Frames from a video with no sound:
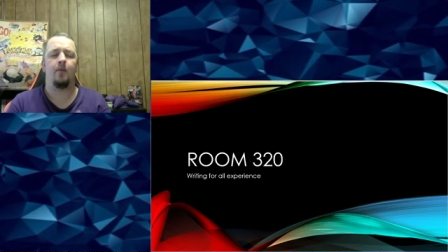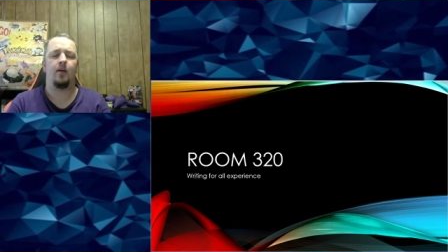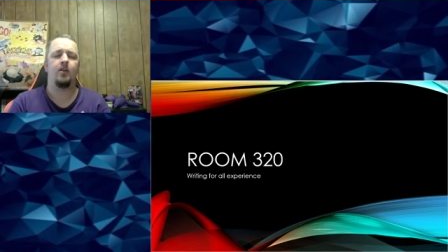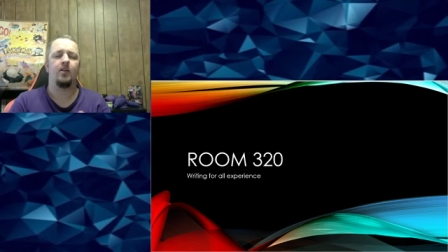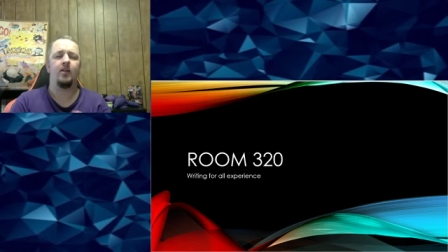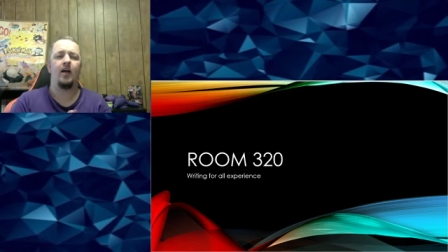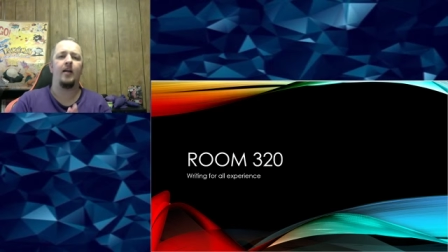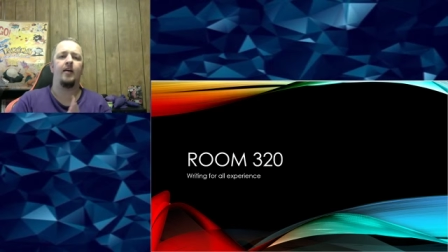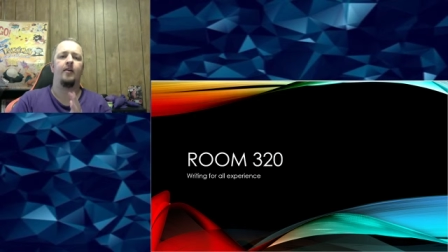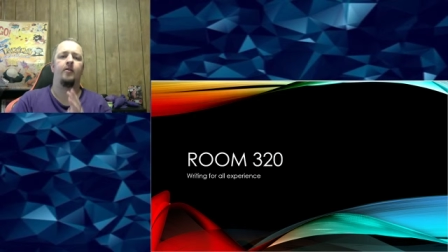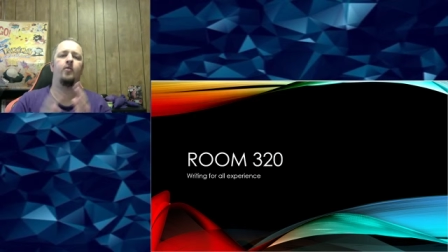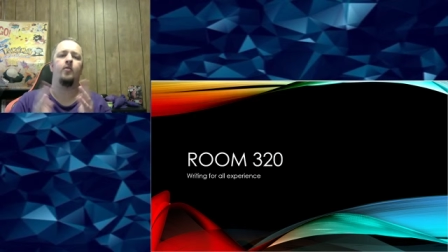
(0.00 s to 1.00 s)
Just kind
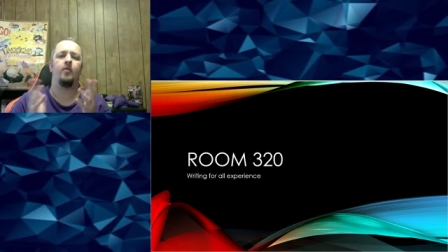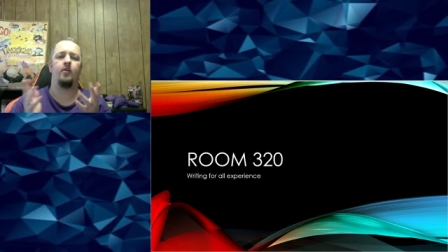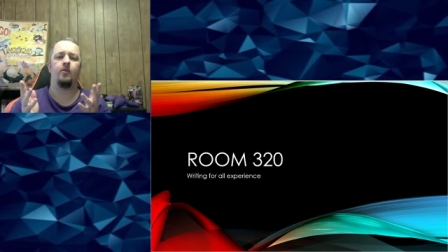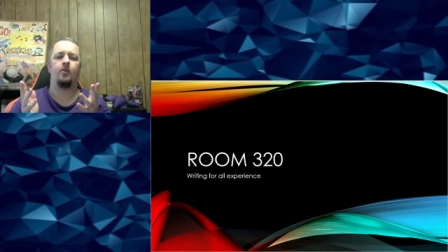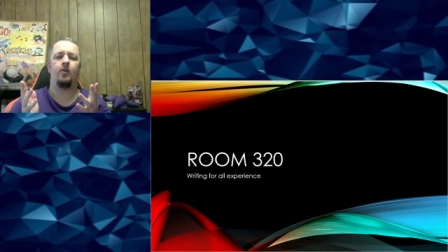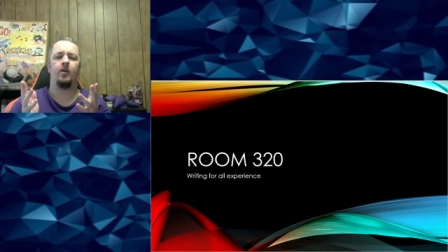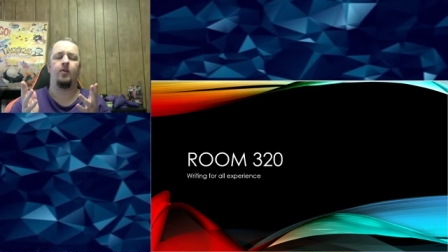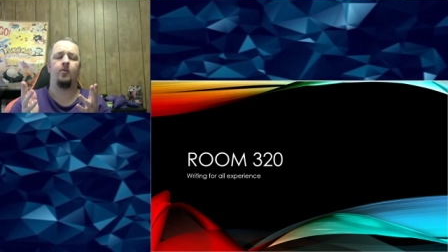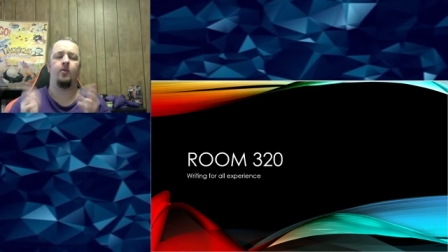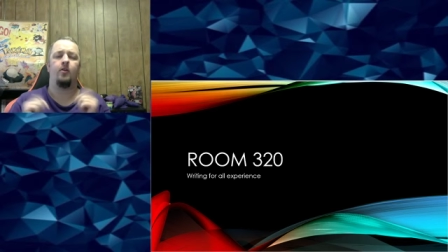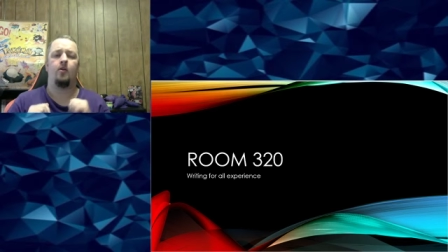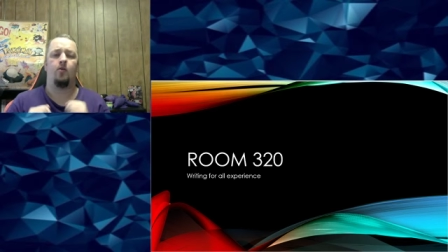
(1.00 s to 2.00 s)
of going to do a
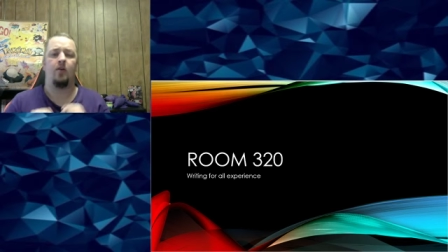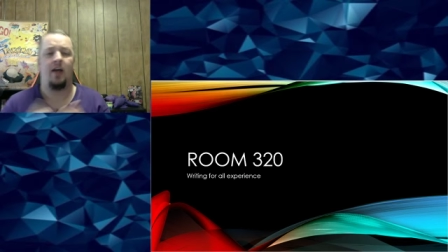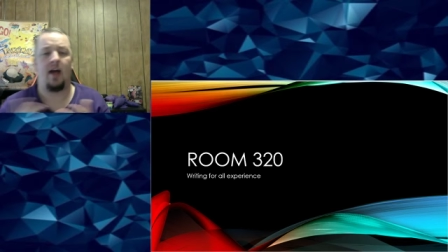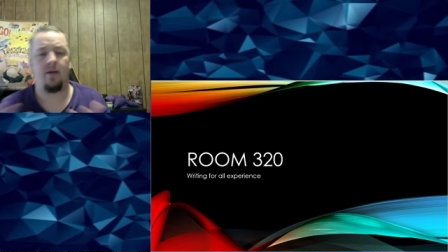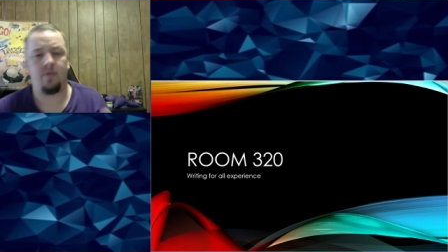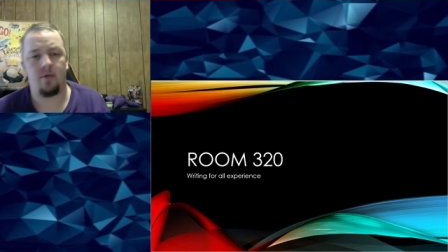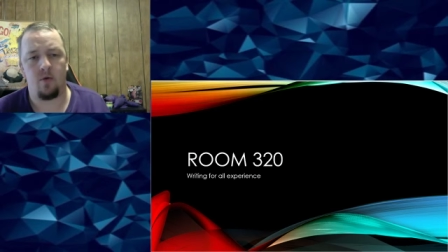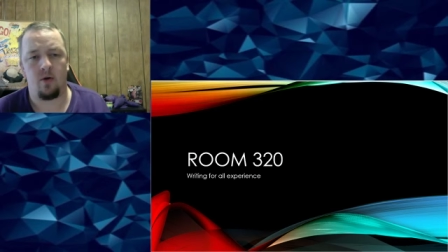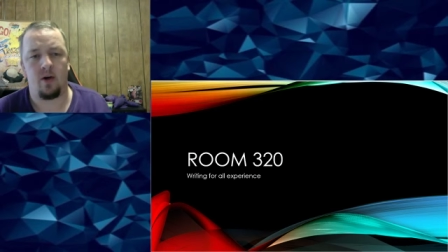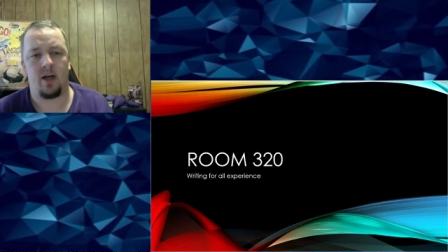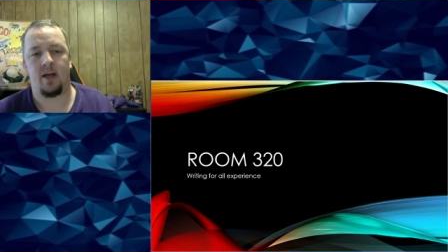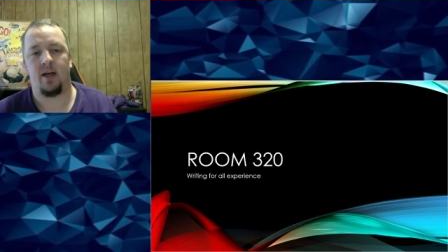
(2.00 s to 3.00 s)
little recap
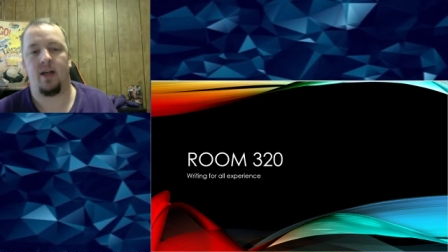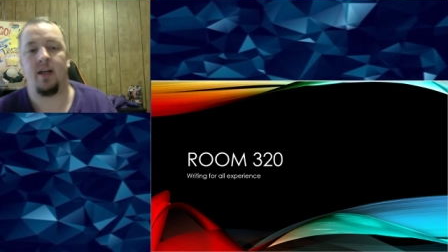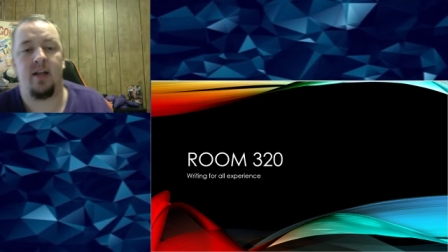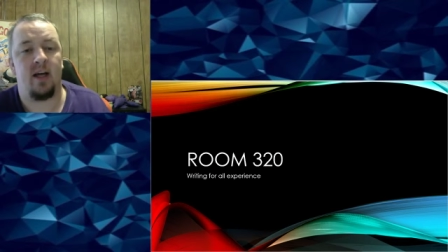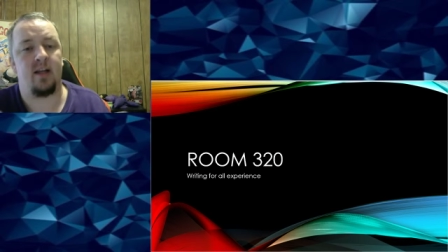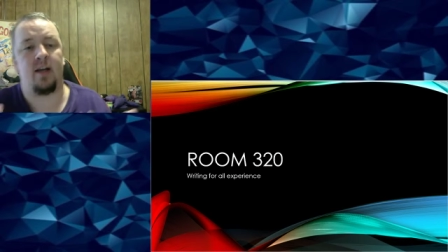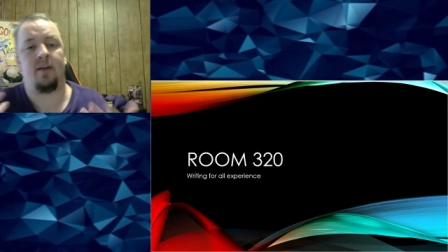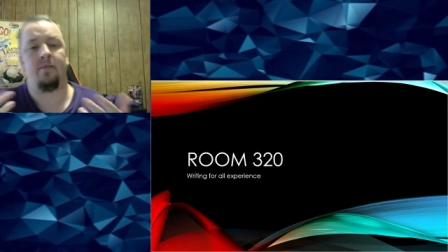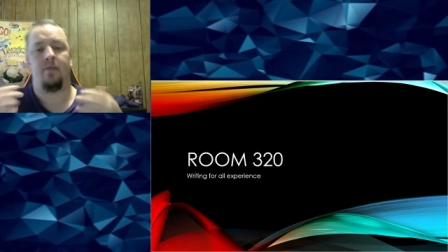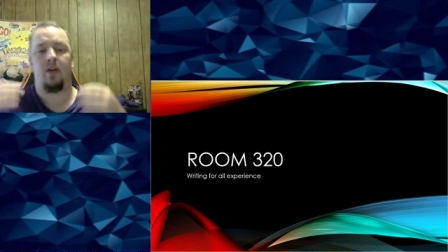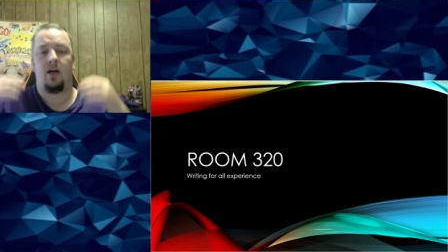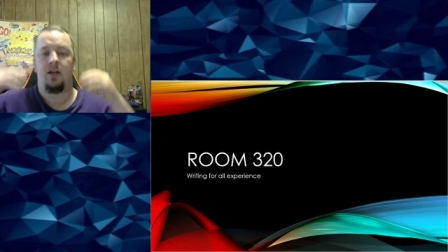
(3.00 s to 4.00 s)
before I get in, as
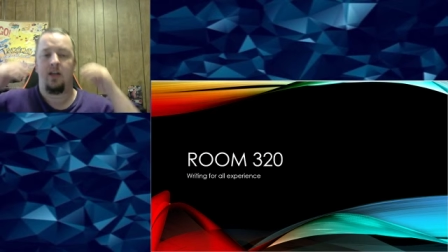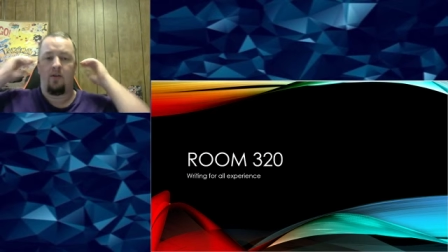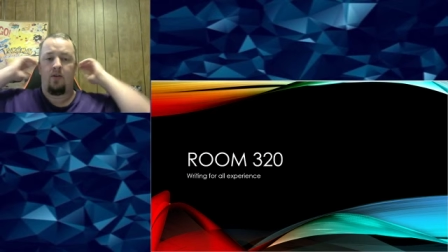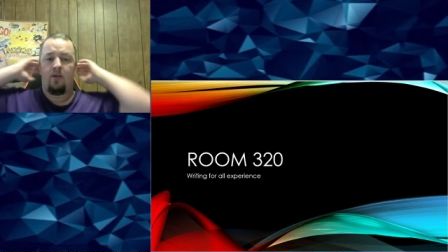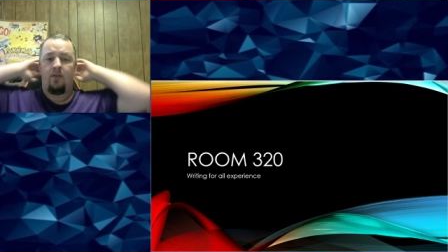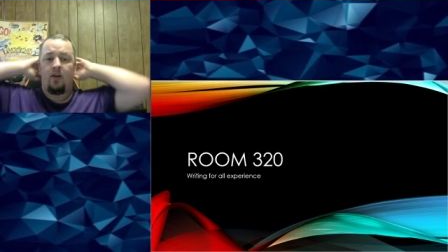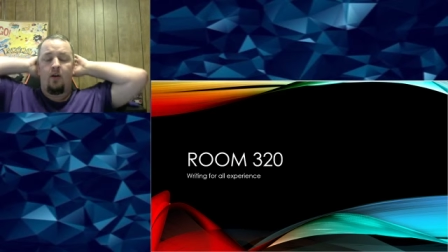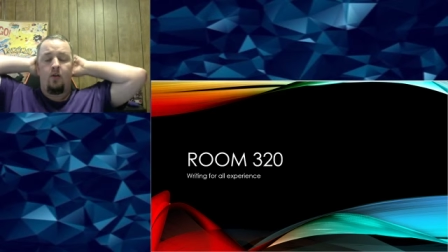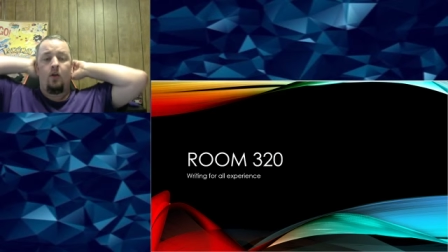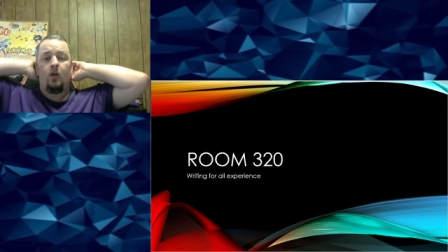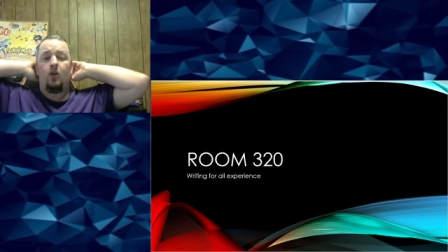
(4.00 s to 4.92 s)
I've done in every video.